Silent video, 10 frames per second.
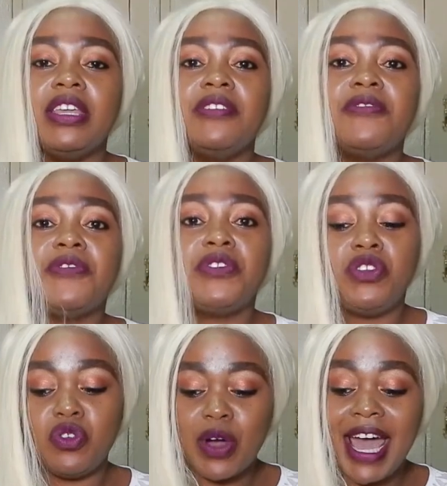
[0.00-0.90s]

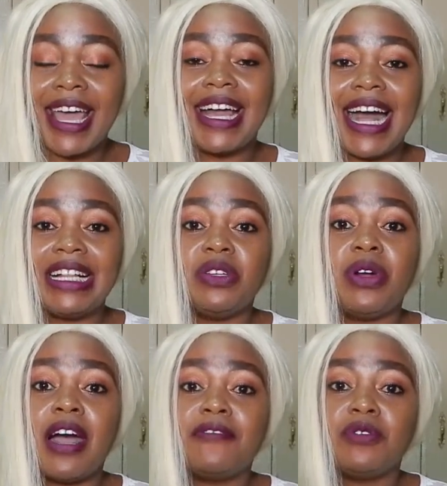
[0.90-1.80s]
If you are a girl,
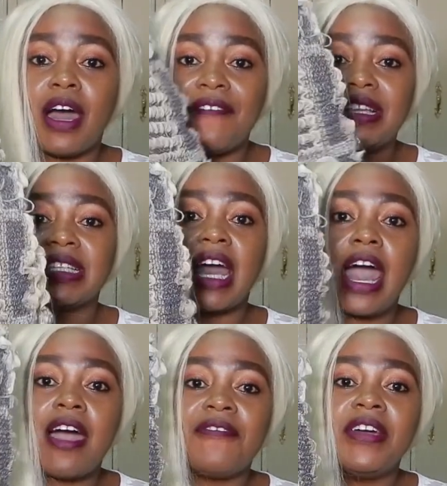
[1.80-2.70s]
you have to have a
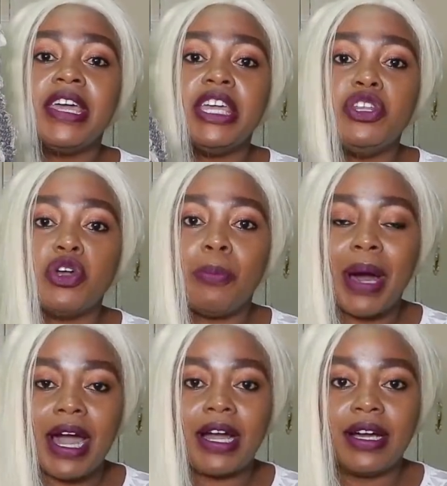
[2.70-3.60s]
scarf in your
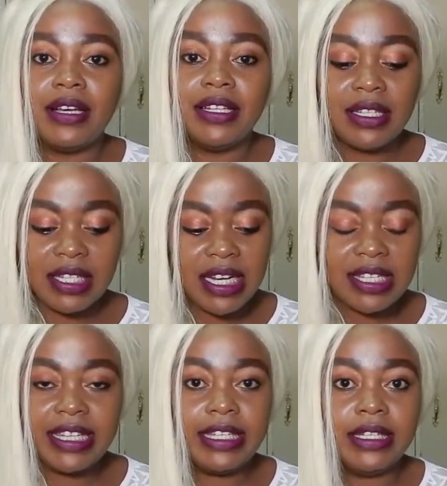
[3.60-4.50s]
bag.
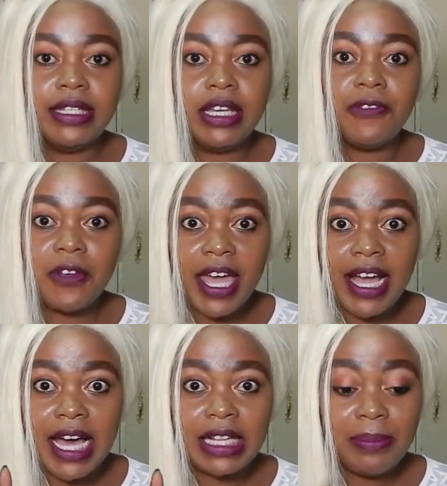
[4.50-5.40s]
Seriously, if you
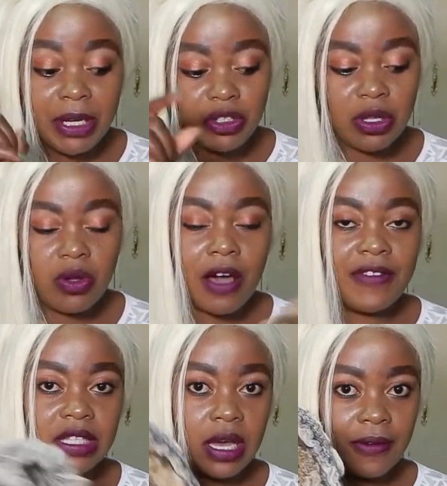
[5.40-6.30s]
are a girl, make sure you
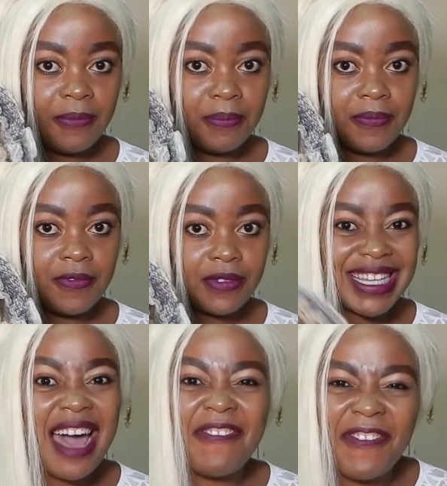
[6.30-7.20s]
have a scarf
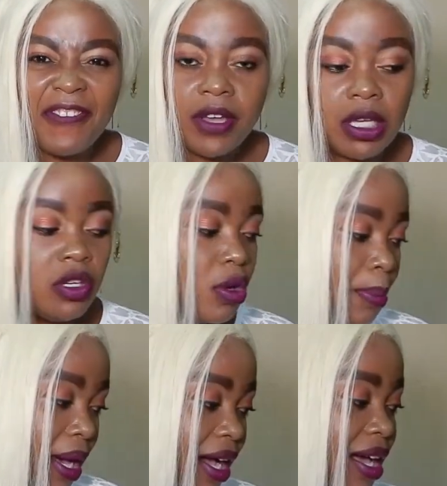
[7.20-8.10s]
in
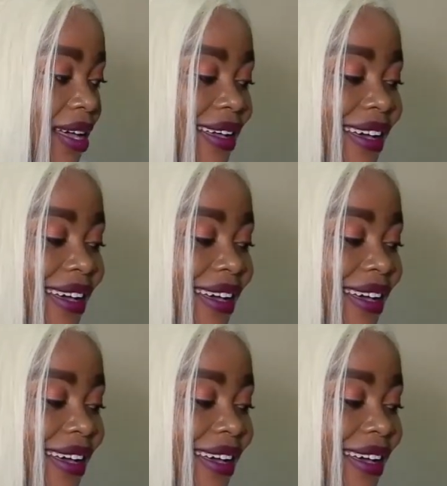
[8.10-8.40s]
your bag.